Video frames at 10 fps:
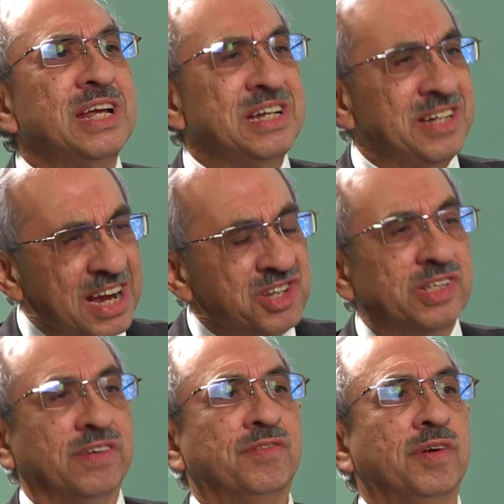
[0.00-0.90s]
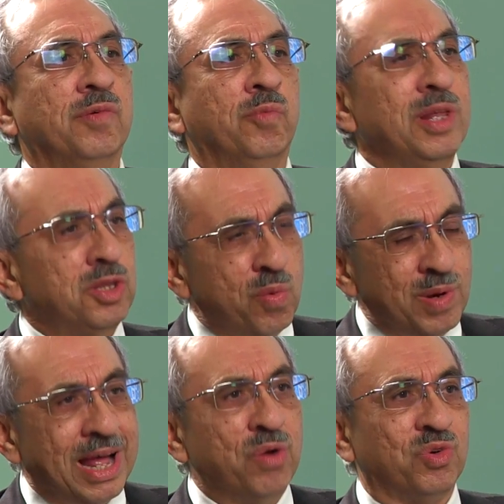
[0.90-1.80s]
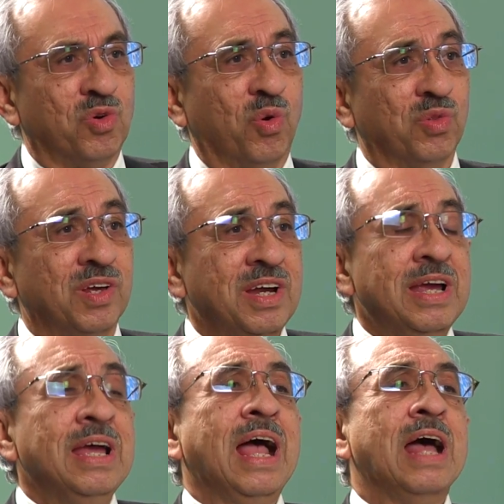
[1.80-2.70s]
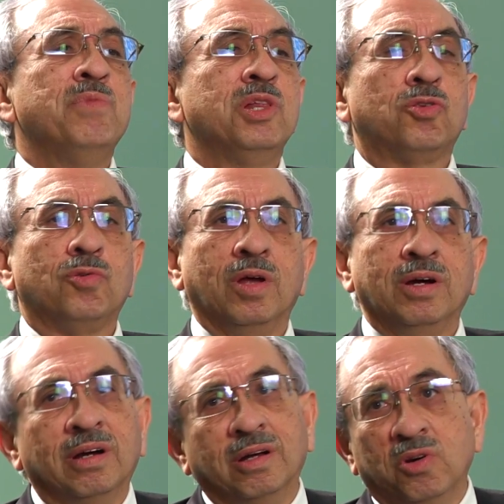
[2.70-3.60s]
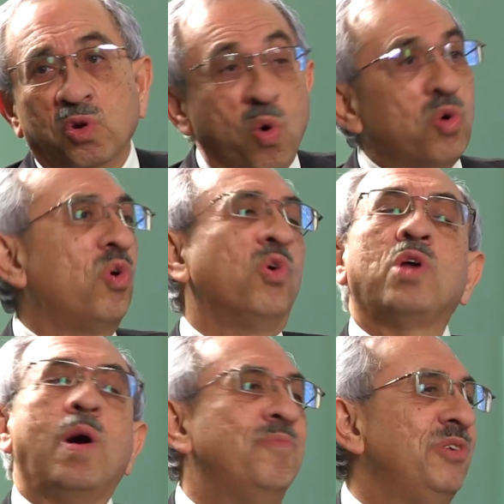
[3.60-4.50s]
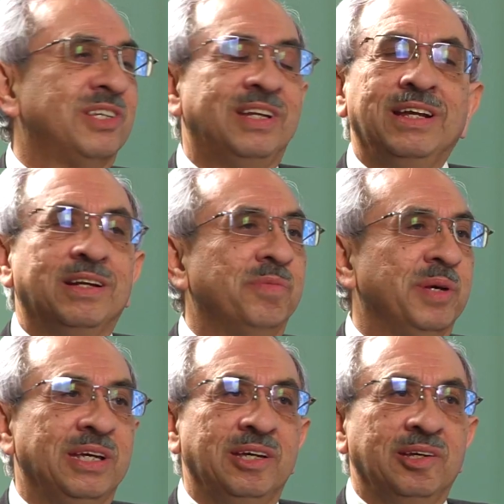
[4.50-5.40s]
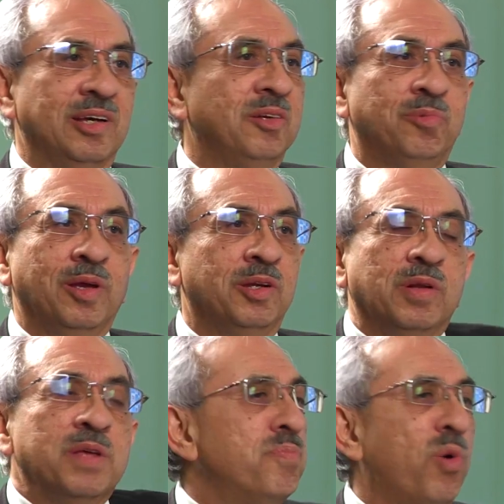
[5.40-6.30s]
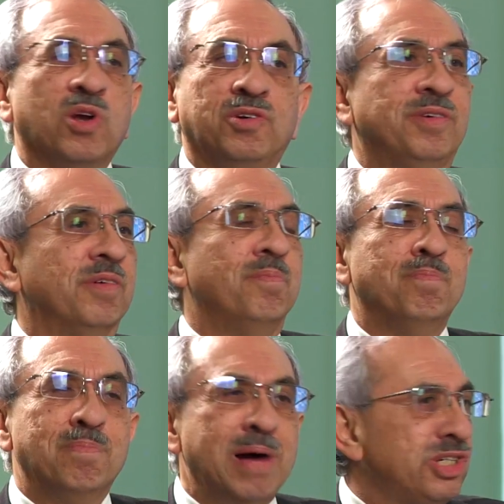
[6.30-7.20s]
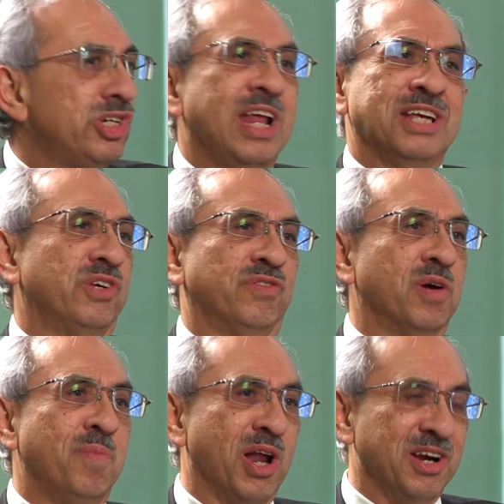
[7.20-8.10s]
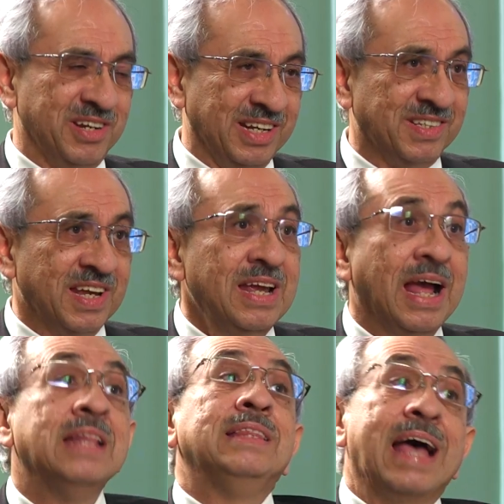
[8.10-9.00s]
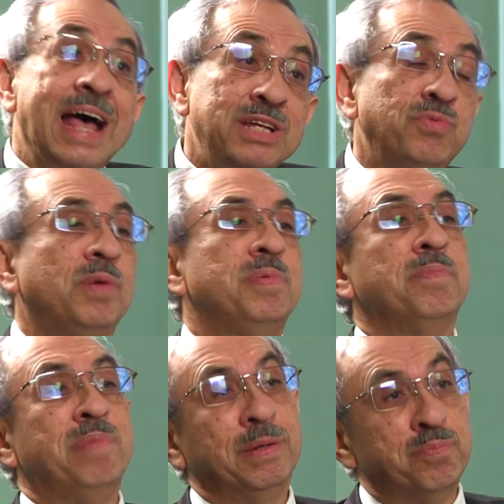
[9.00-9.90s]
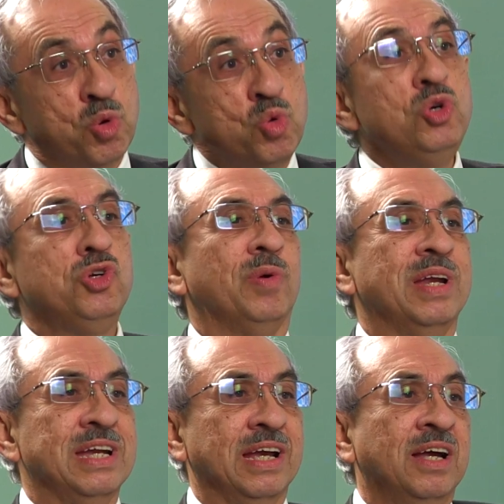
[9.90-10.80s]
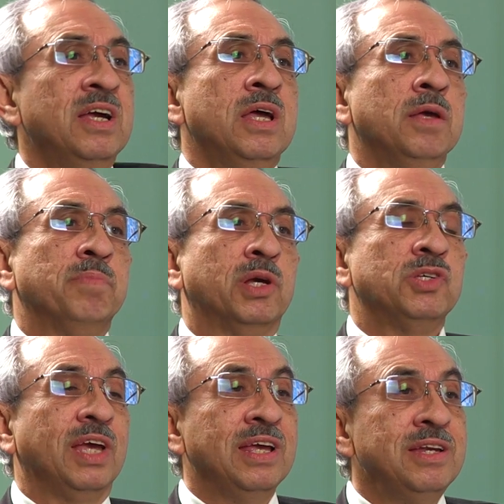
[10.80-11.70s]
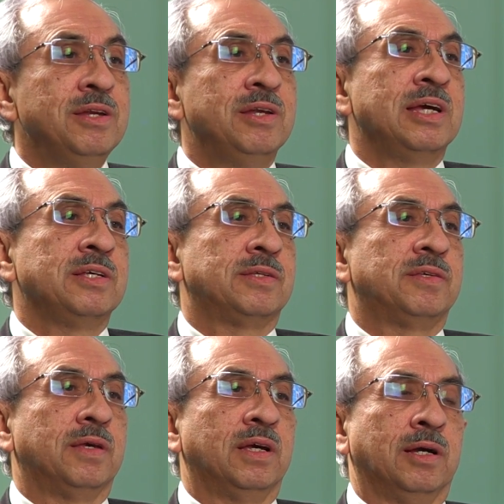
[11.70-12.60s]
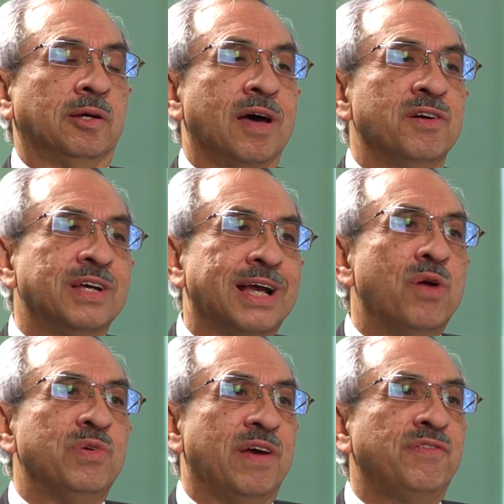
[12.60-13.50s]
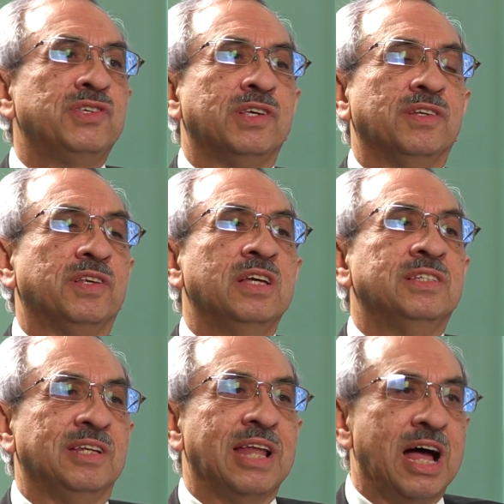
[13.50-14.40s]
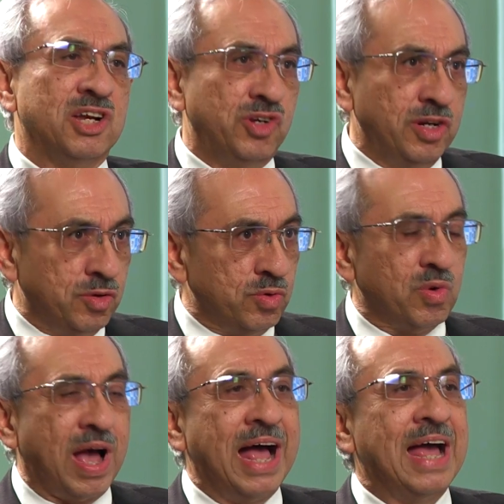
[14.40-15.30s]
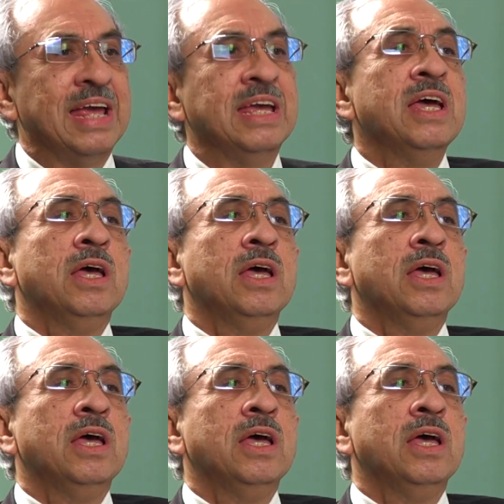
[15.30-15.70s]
intensive, with or without growth. And with low growth, obviously it will import much less of commodities. And that will be a big boon to India, because India's current account deficit is largely due to high